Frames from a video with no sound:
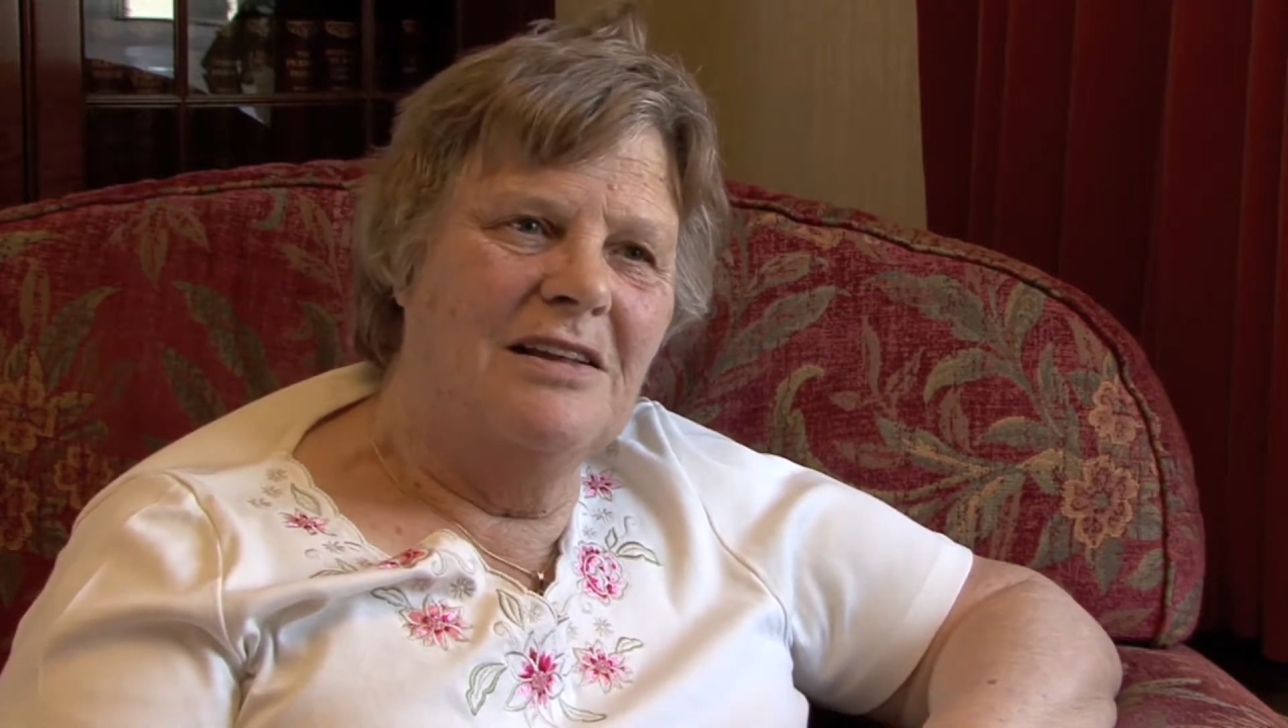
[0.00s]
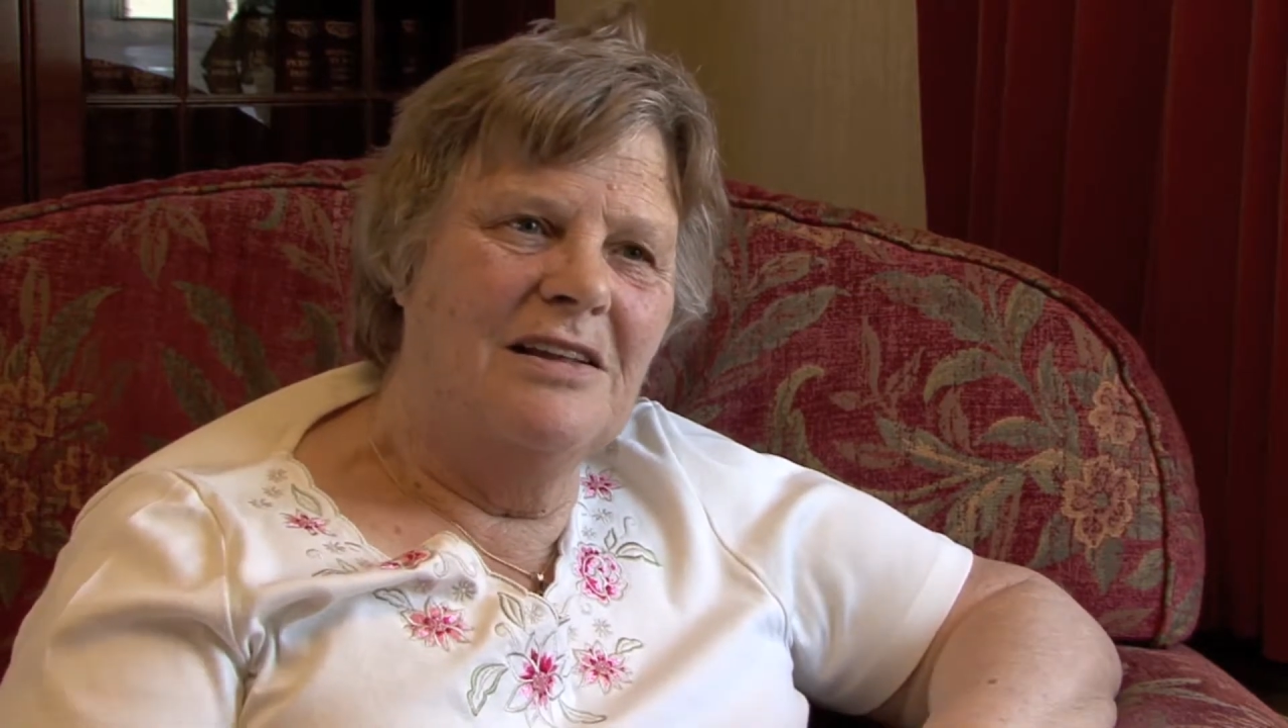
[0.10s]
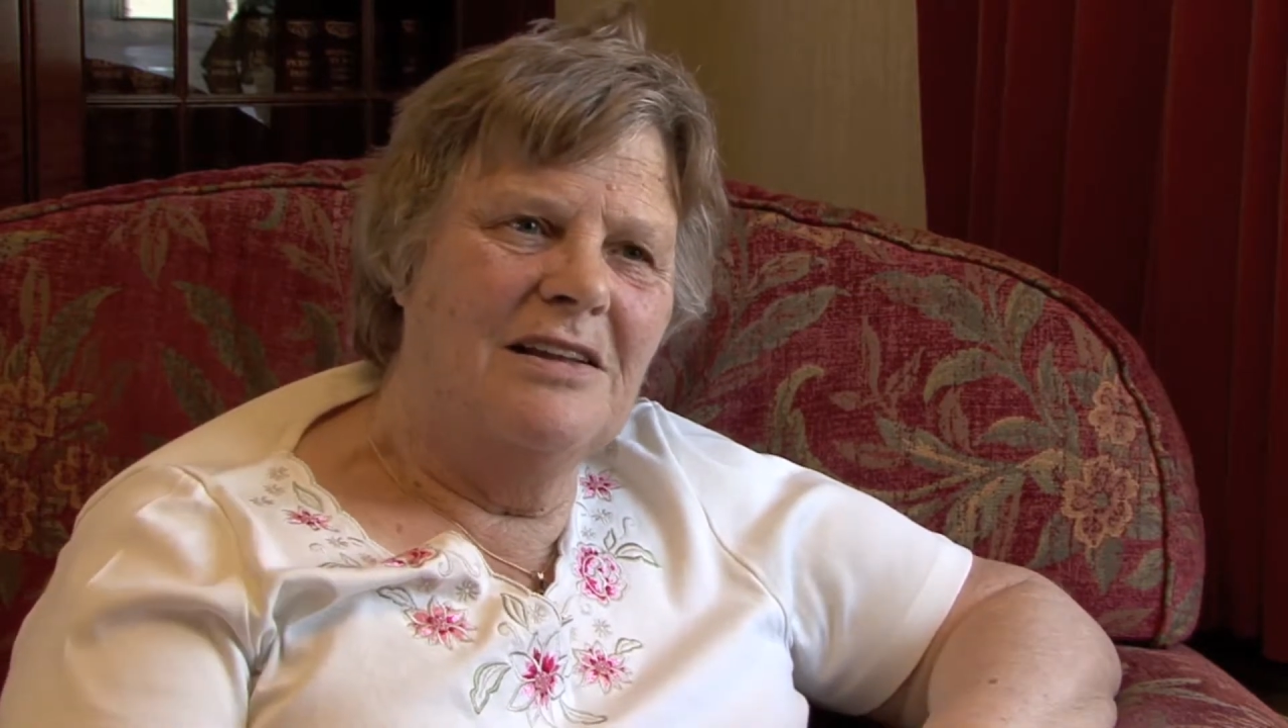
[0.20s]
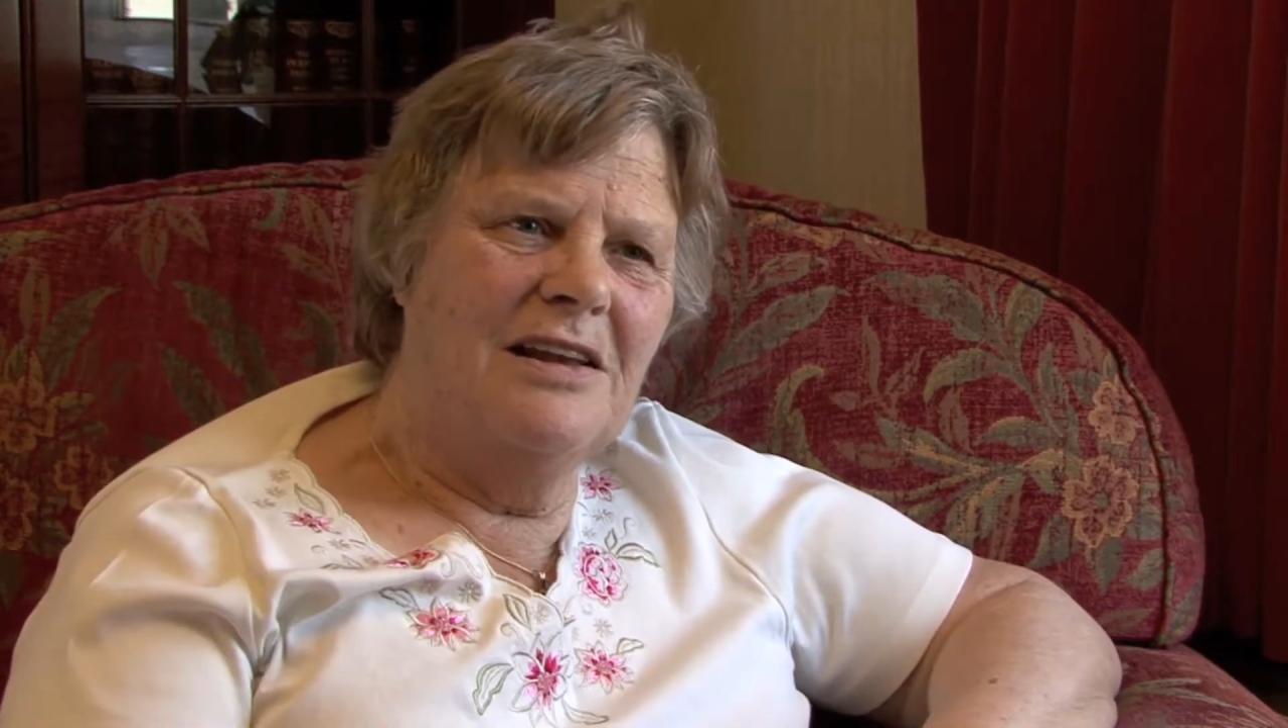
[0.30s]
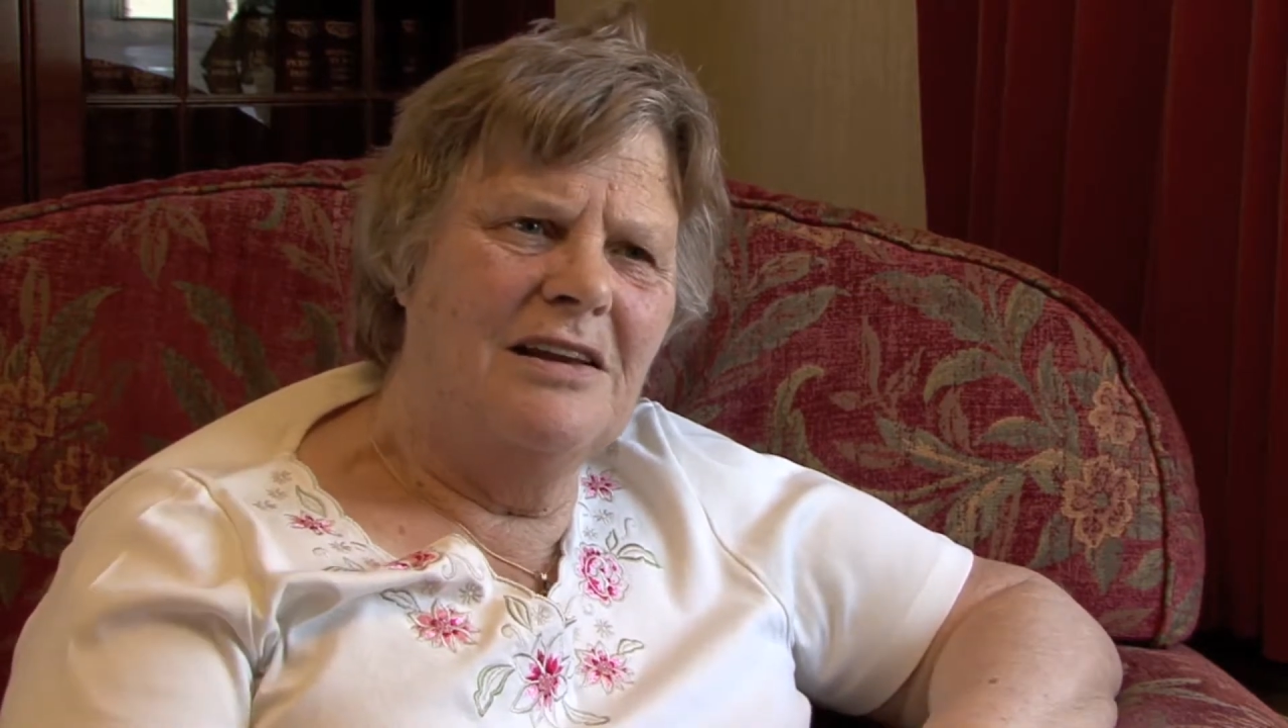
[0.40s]

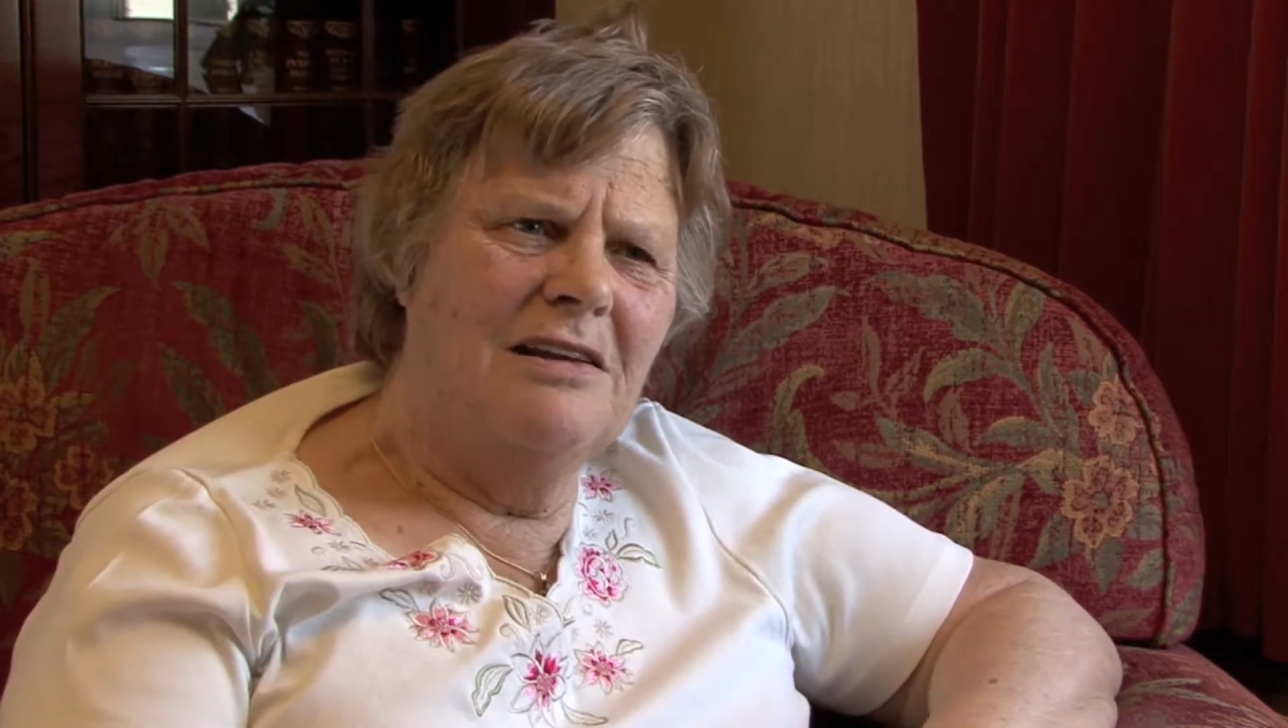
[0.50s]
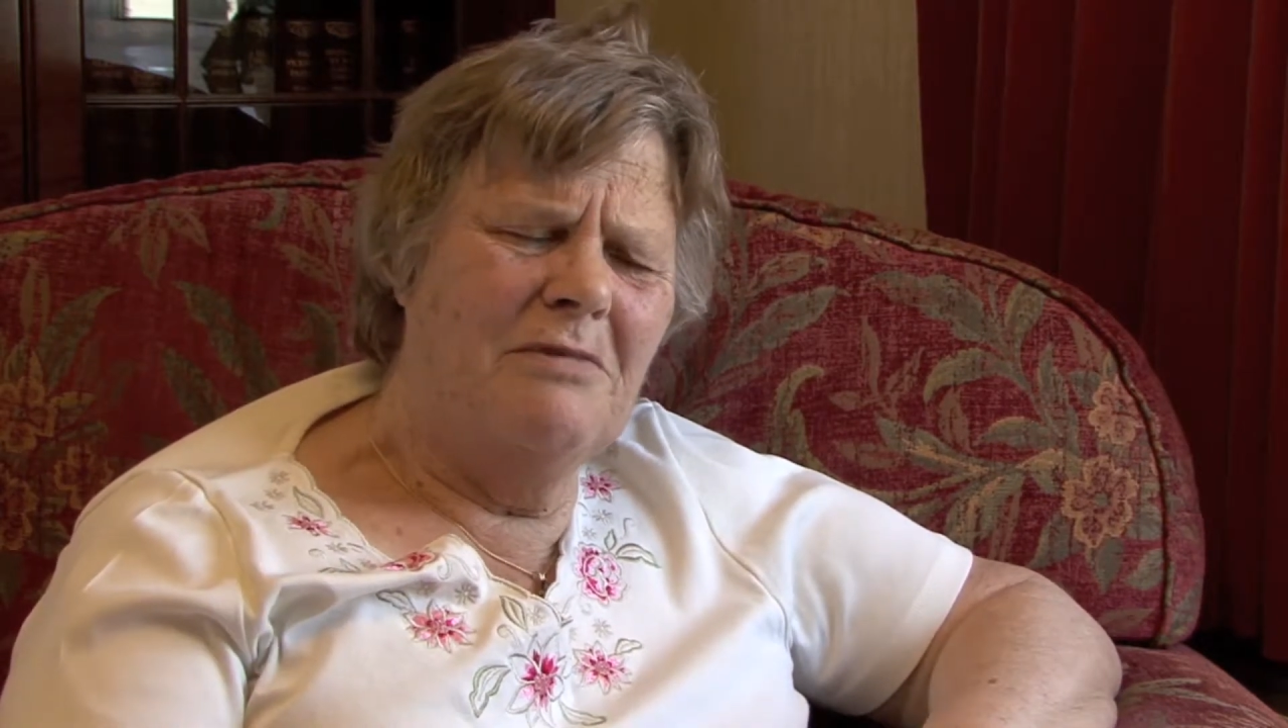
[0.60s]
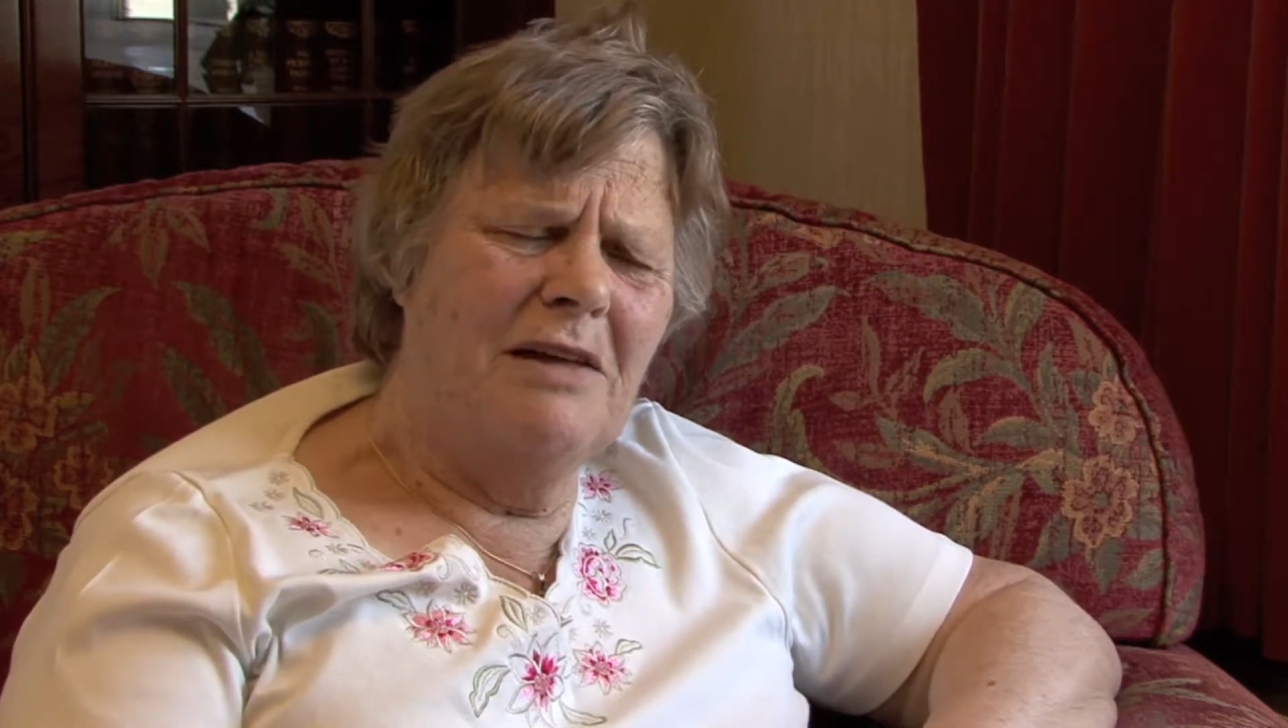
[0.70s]
and then